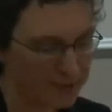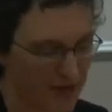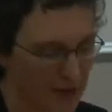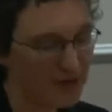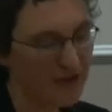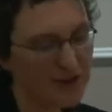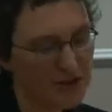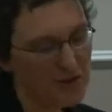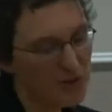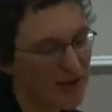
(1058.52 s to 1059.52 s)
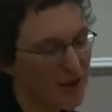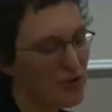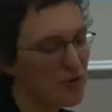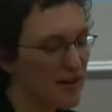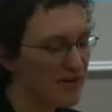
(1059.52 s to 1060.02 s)
It was found that there was quite a
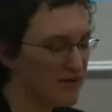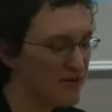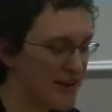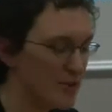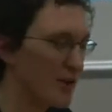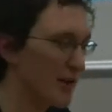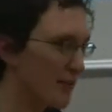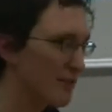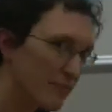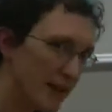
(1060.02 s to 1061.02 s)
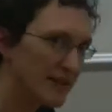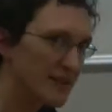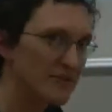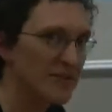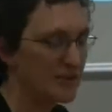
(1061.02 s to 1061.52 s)
low level of networking
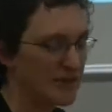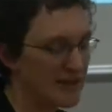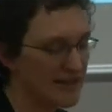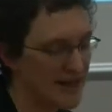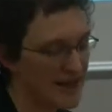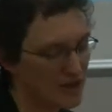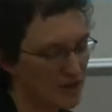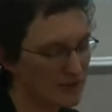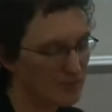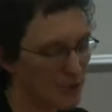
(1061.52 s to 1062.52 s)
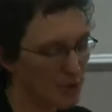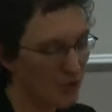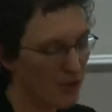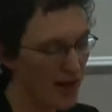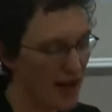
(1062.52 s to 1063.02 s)
activity within the sector,
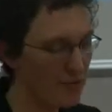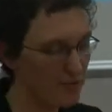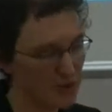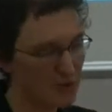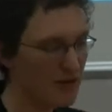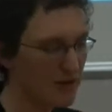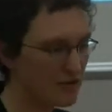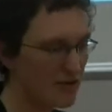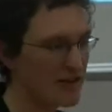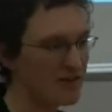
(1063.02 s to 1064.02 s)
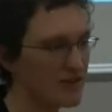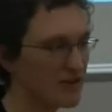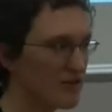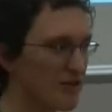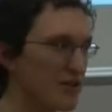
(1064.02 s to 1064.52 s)
both between creative
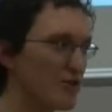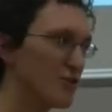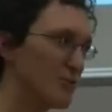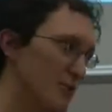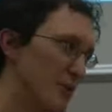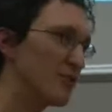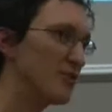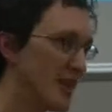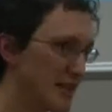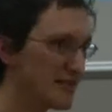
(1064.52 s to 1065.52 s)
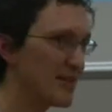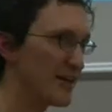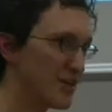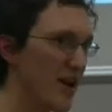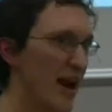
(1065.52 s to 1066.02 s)
industries and also between the creative
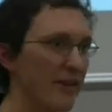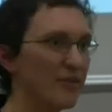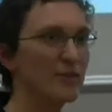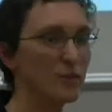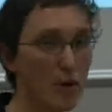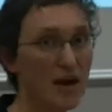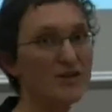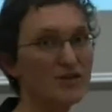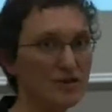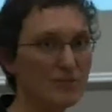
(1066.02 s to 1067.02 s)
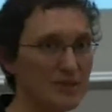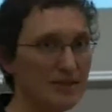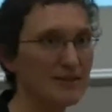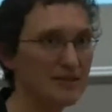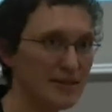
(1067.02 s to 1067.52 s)
sector and the wider
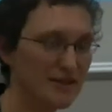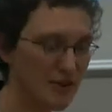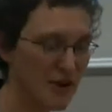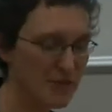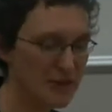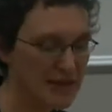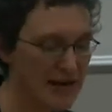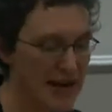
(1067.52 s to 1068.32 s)
business environment.